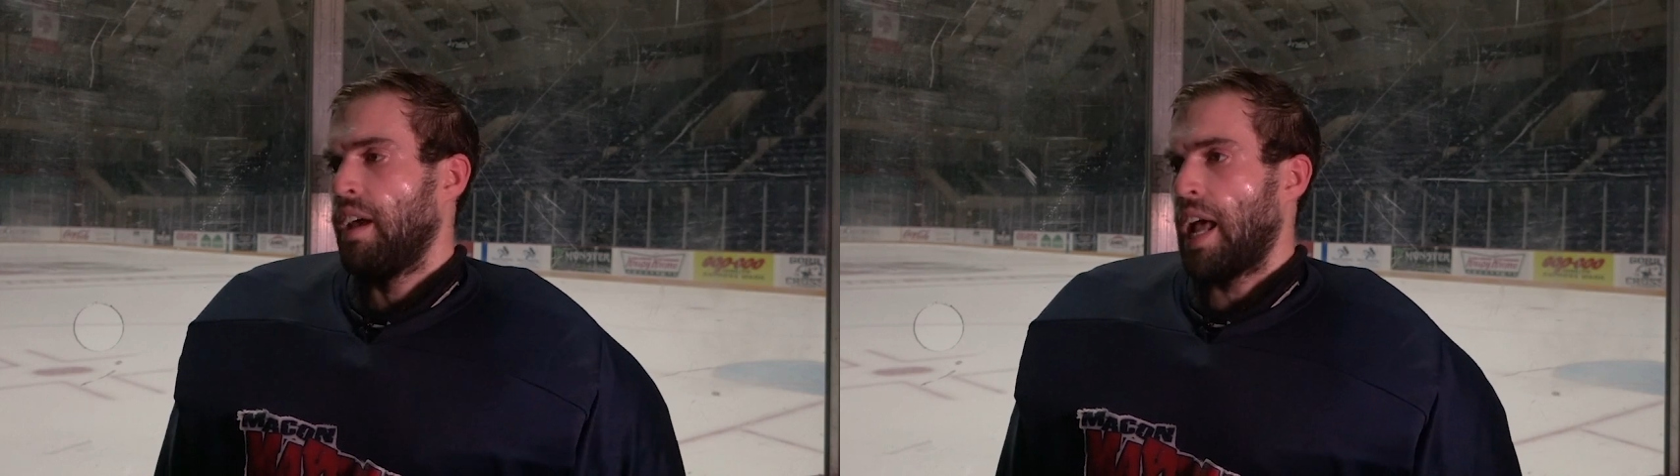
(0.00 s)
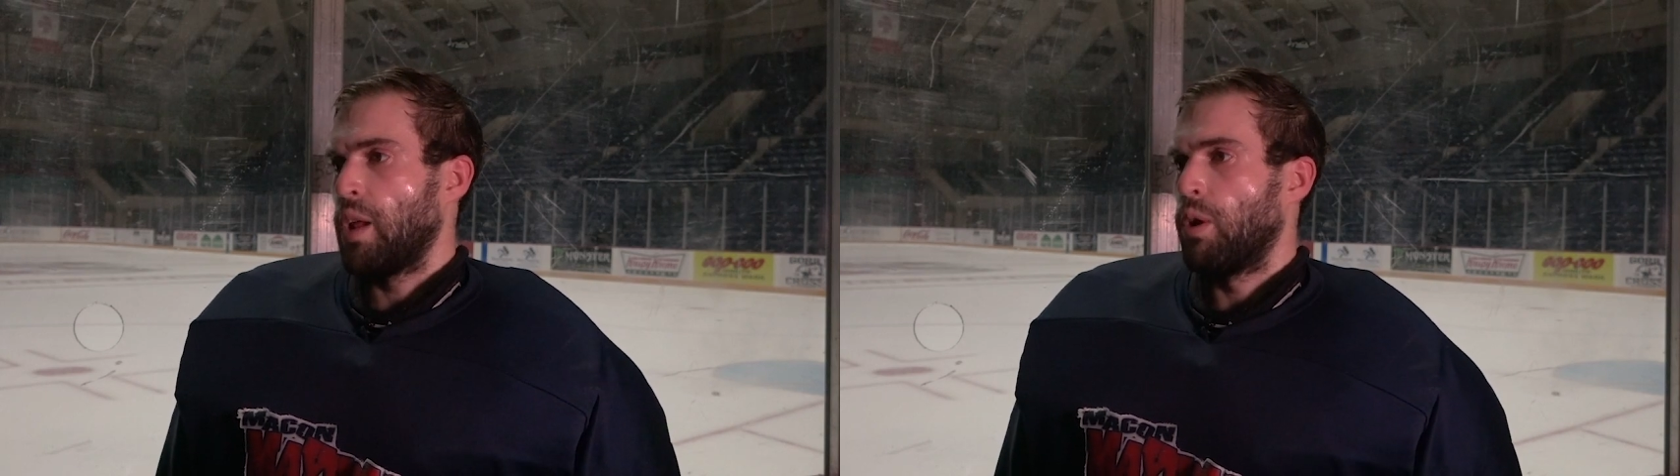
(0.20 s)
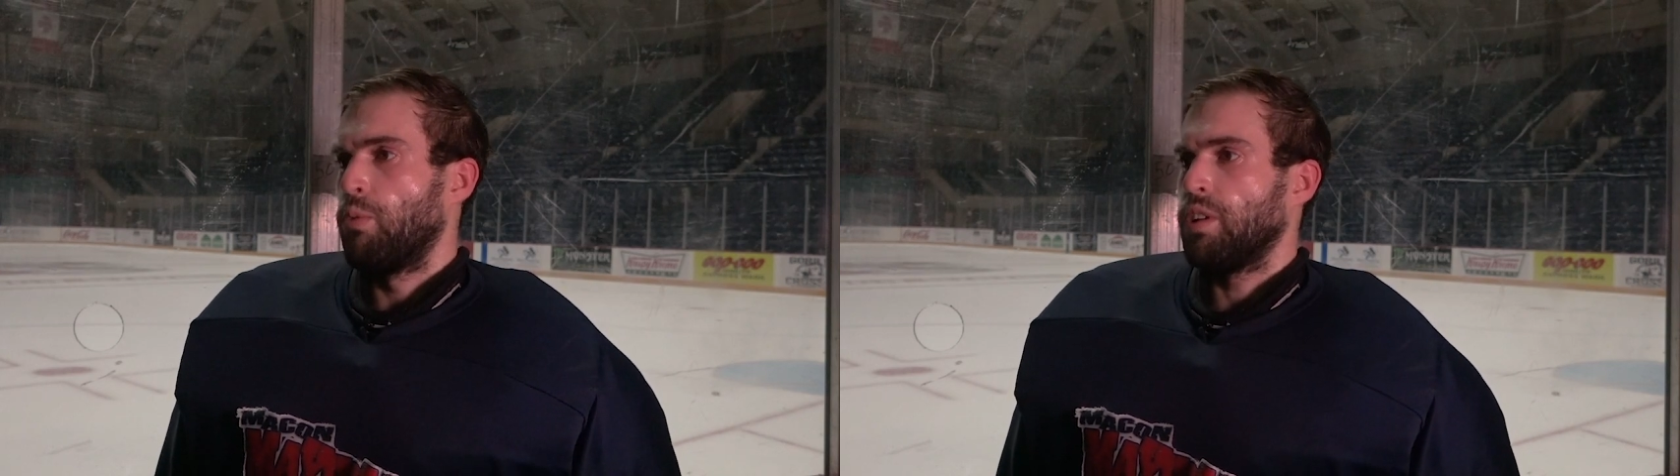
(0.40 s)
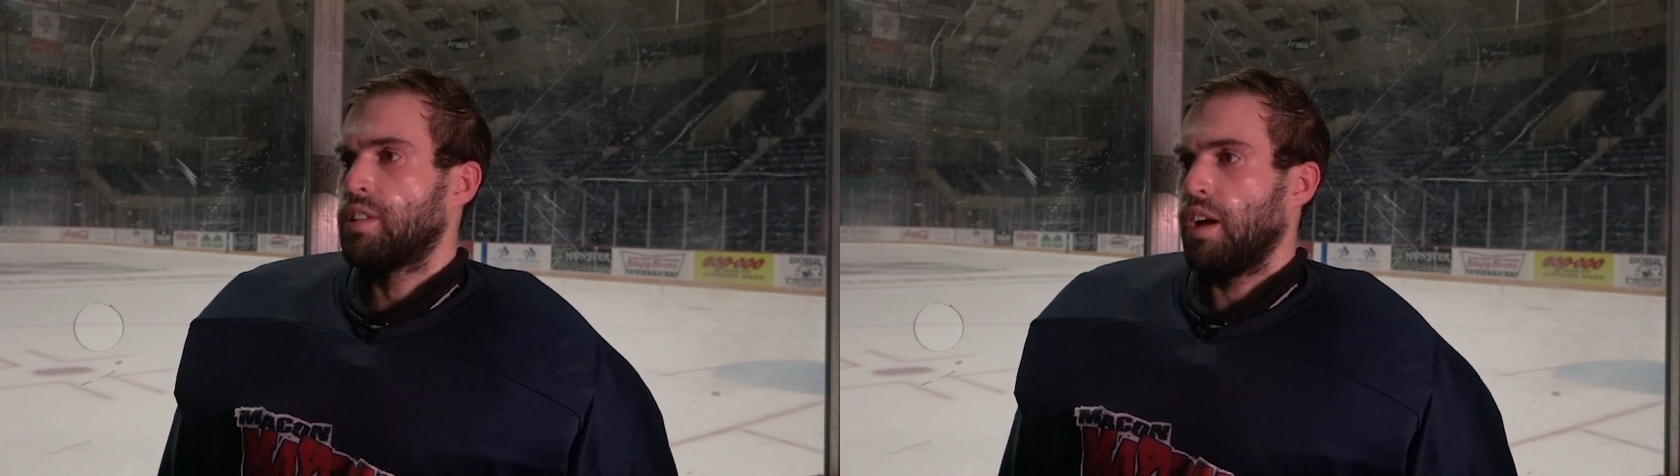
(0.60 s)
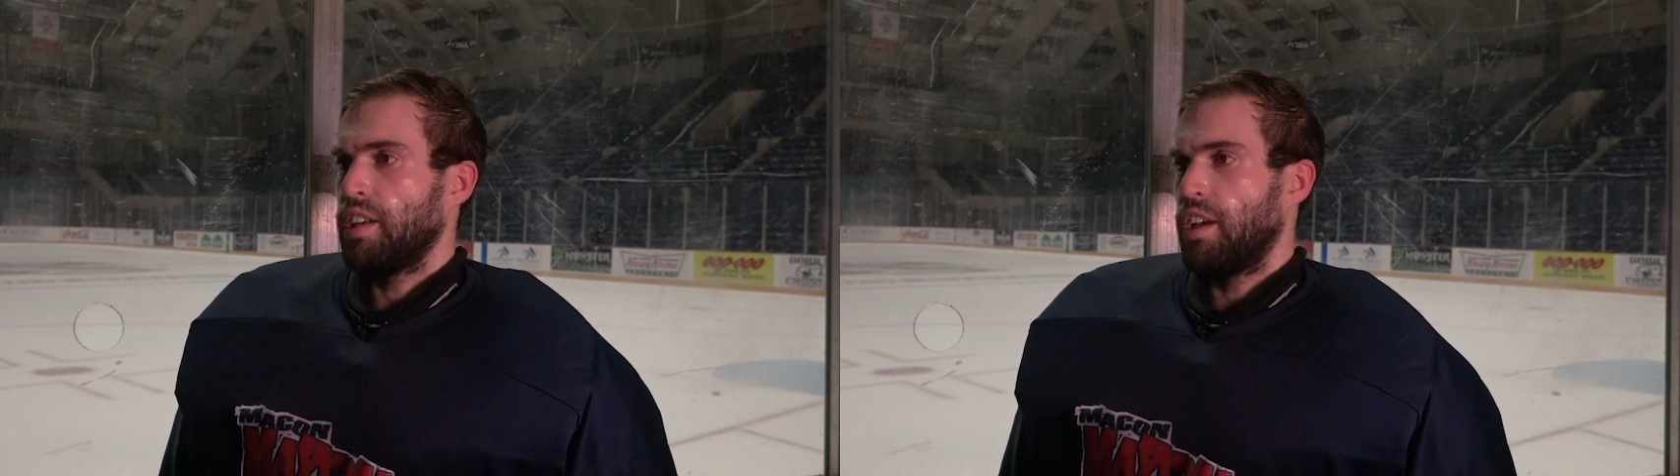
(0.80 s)
anyone will
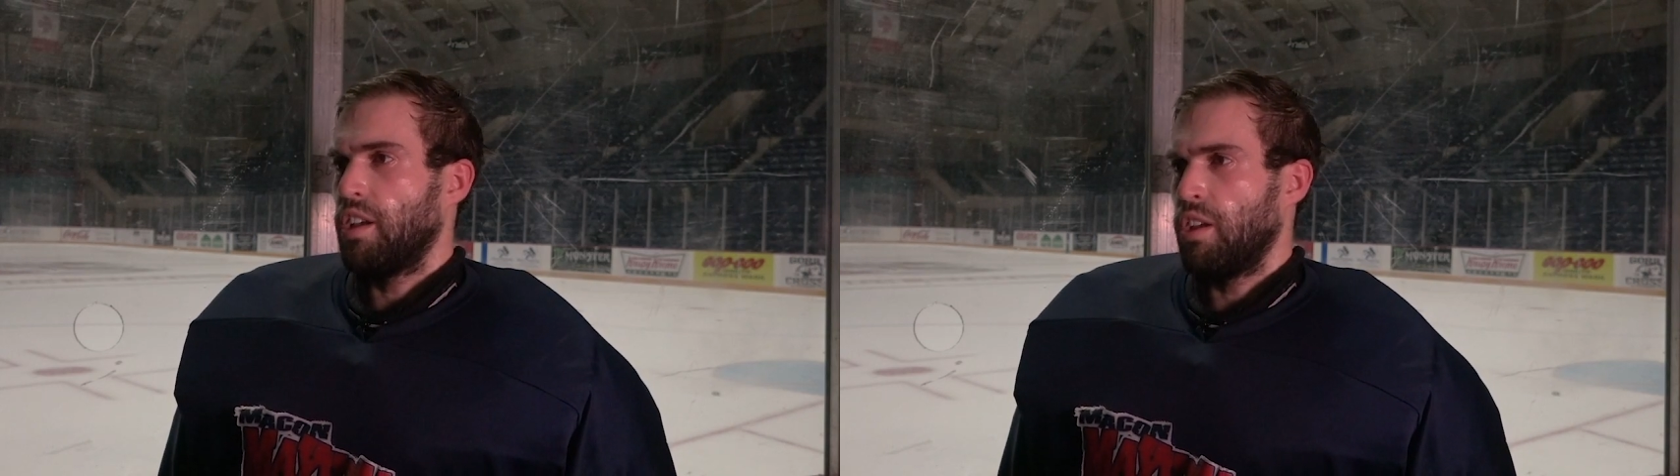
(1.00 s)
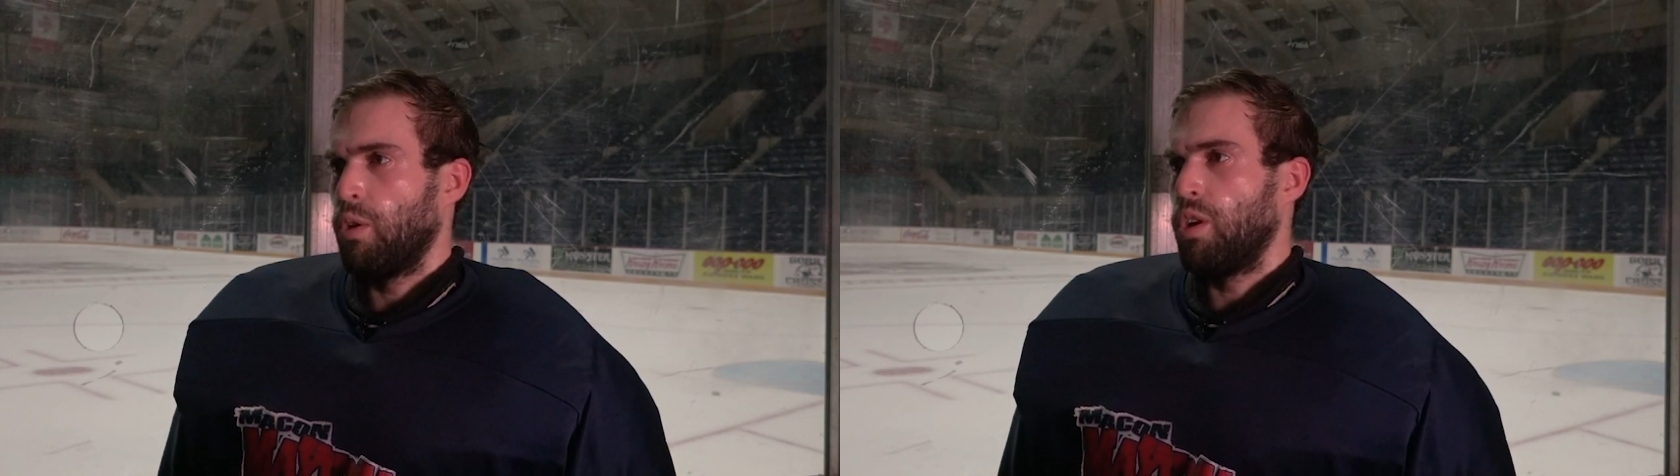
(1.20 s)
tell you, you,